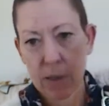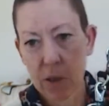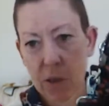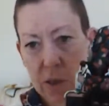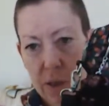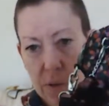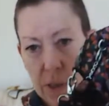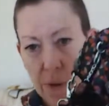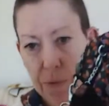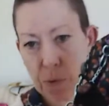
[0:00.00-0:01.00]
So she said, we
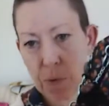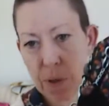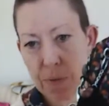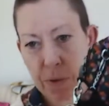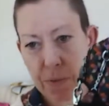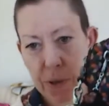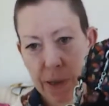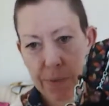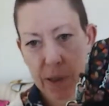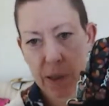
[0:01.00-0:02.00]
can have all three for a
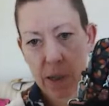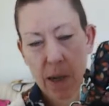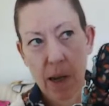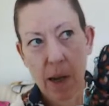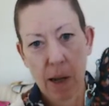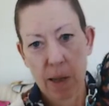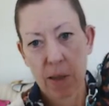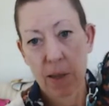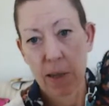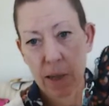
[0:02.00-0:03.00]
fiver.
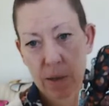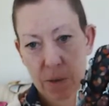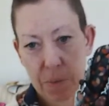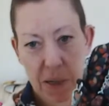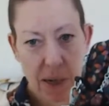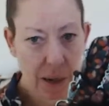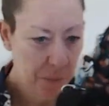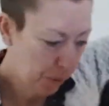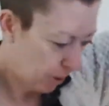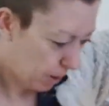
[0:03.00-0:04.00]
The girls may nab.